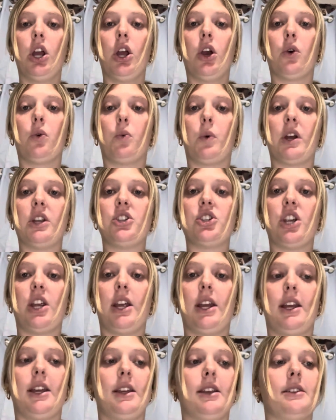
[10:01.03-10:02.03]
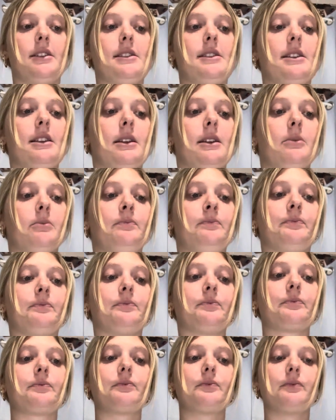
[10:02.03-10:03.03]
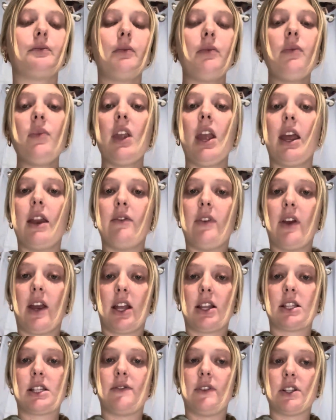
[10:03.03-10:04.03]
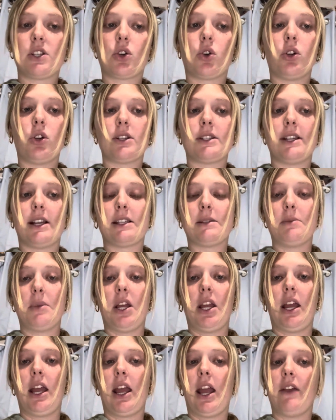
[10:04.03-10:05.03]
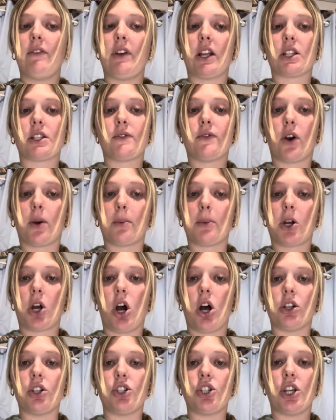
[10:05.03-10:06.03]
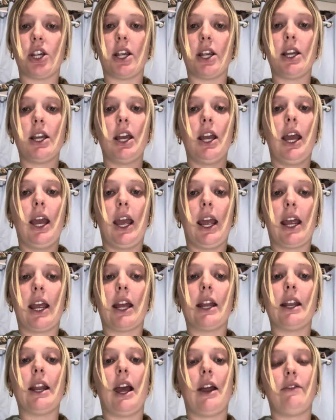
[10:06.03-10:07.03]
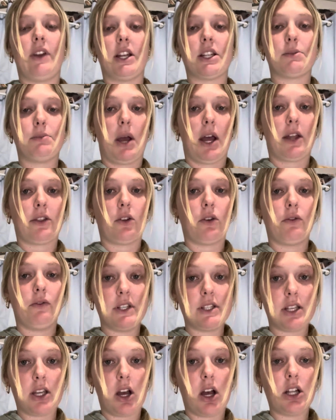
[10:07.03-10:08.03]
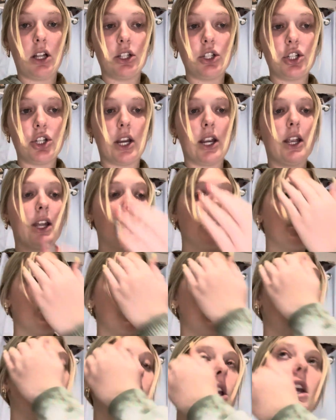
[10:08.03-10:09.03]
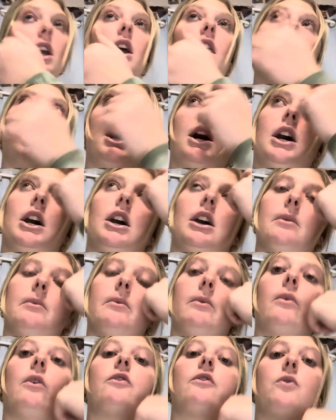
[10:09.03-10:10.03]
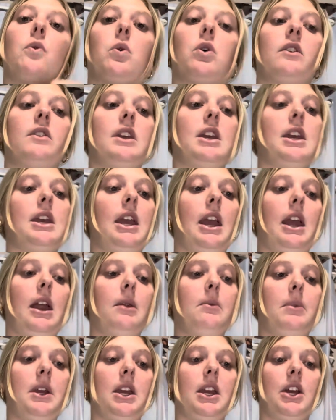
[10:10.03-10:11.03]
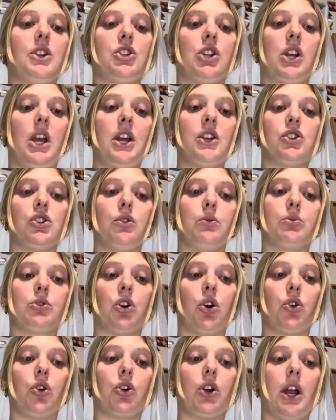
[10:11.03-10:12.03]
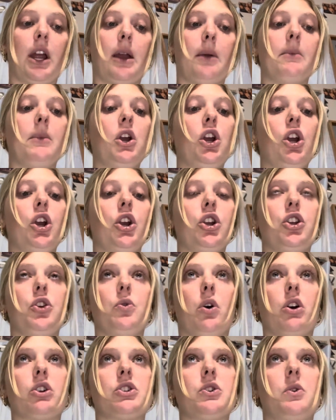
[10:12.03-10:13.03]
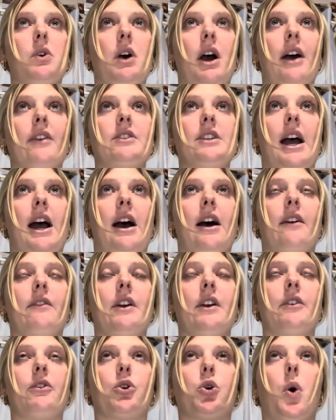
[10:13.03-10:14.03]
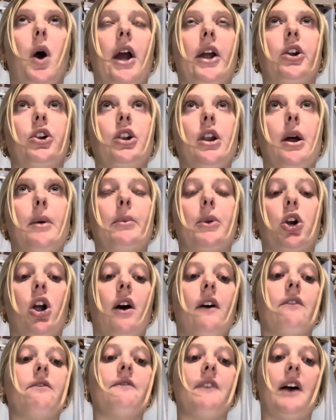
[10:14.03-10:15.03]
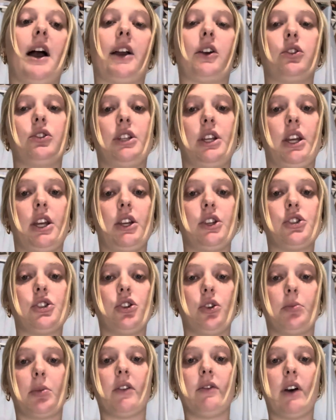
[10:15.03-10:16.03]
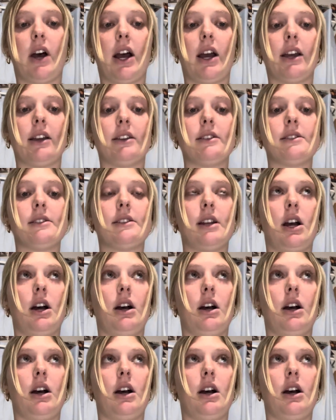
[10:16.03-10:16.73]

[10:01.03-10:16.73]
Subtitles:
which is advanced physical assessment, advanced pharmacology, and advanced pathophysiology. For the NP educational program, you also have to have a required number of faculty supervised